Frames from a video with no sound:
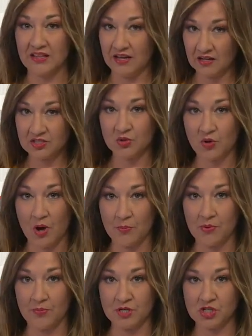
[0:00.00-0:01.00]
They also
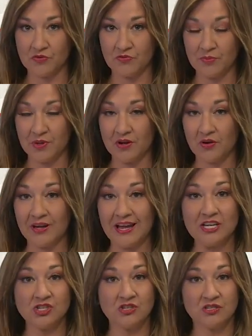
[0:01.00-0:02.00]
got permission from the
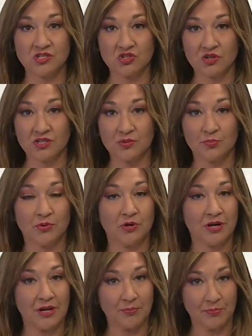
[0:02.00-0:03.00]
irrigation district to
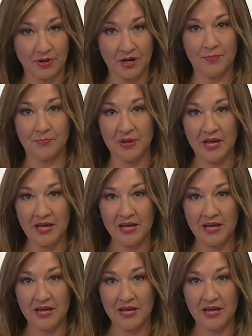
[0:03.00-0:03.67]
put a pump